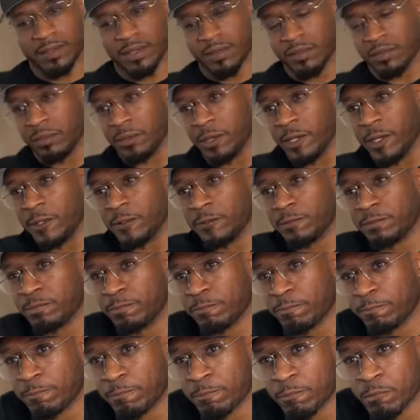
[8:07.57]
never mind.
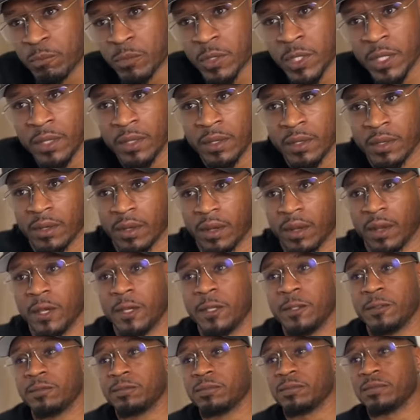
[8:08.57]
All
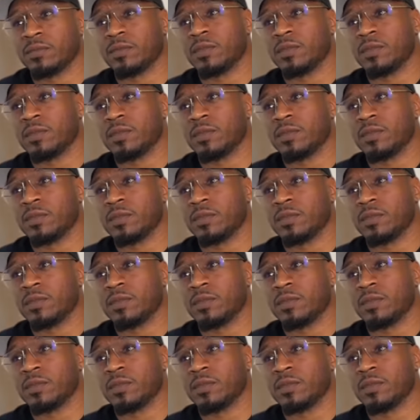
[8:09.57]
right,